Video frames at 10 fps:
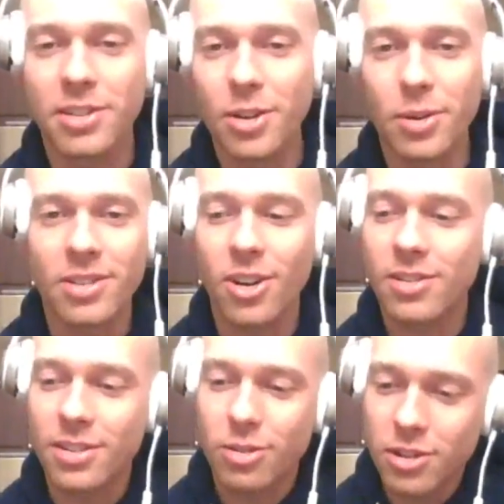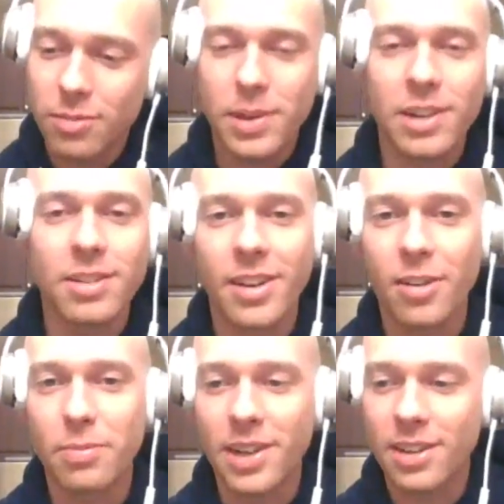be so exhausting. So just be
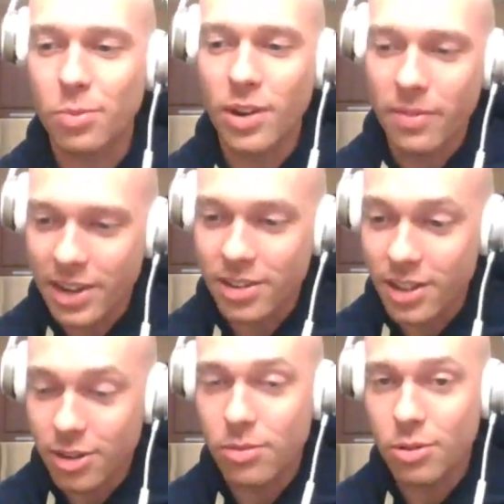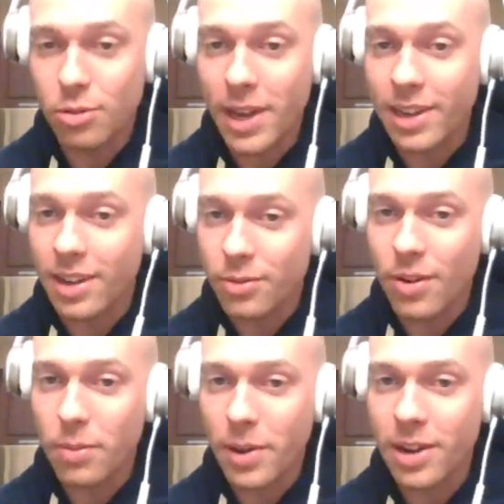yourself, because when eventually you do make it, if you
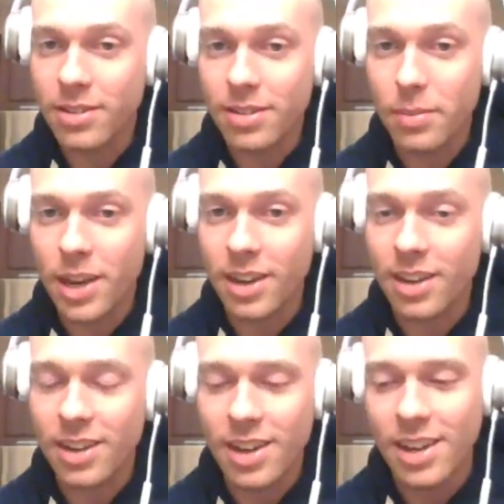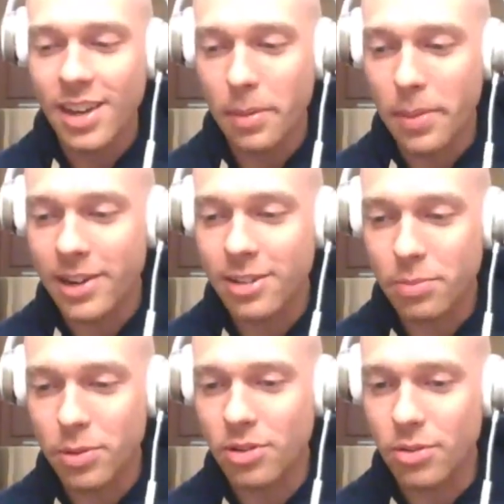have the patience to make it and the patience
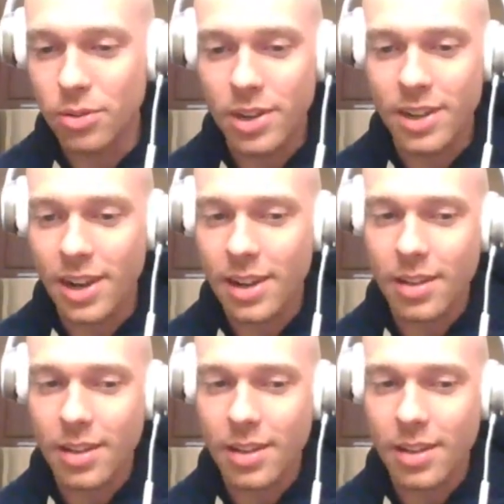to push through it,